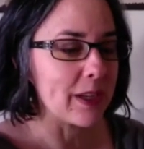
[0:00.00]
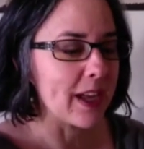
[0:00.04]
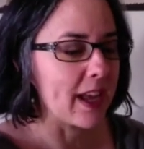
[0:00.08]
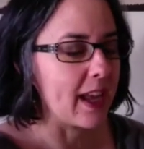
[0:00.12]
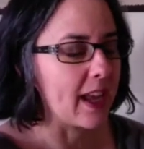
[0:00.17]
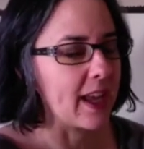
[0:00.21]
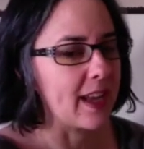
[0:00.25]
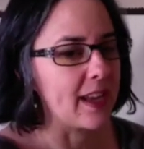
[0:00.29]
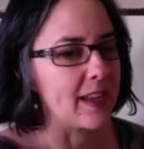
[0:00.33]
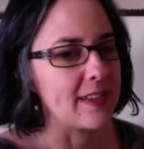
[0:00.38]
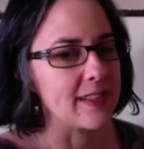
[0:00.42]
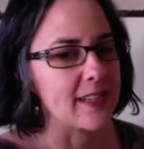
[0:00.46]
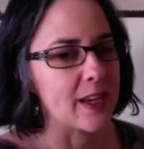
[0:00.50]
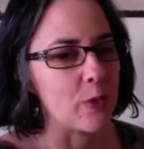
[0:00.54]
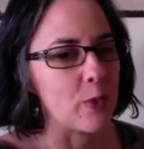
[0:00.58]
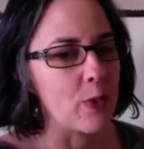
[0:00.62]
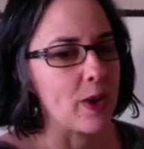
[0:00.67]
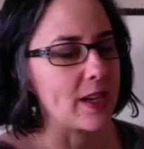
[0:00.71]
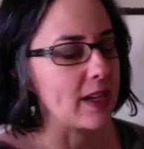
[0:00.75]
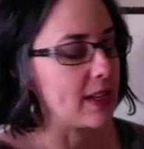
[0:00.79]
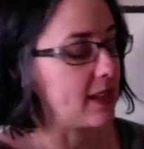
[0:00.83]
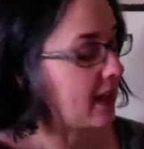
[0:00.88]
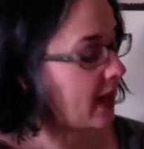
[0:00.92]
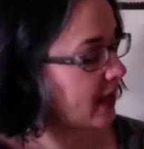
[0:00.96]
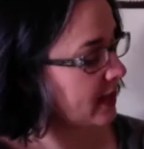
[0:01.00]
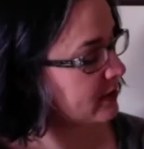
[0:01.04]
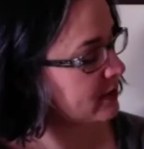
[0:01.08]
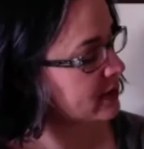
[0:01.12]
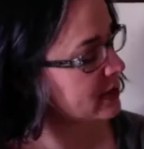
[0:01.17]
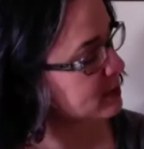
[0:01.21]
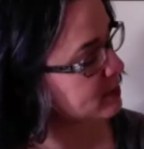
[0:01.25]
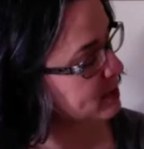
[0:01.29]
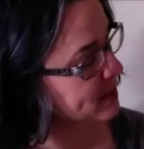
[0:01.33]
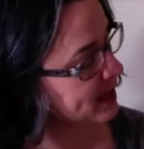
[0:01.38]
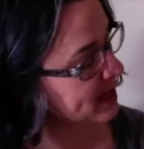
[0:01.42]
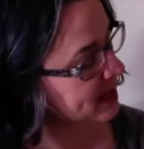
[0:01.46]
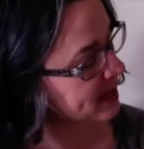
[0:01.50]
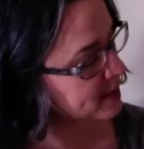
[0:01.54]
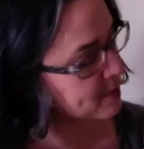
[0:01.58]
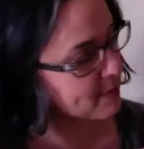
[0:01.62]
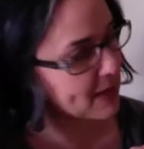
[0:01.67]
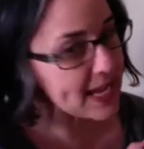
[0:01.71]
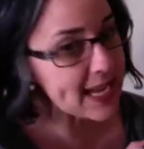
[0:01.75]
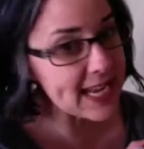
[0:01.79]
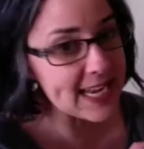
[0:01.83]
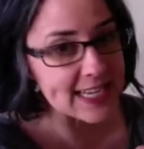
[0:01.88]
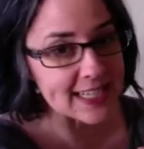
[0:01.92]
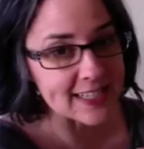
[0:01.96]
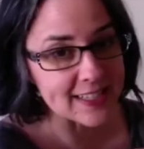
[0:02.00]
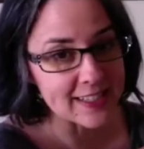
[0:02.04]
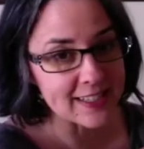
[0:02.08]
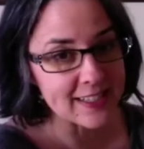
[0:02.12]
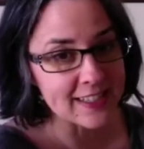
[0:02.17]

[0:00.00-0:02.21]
and I want a lot of it to be handmade.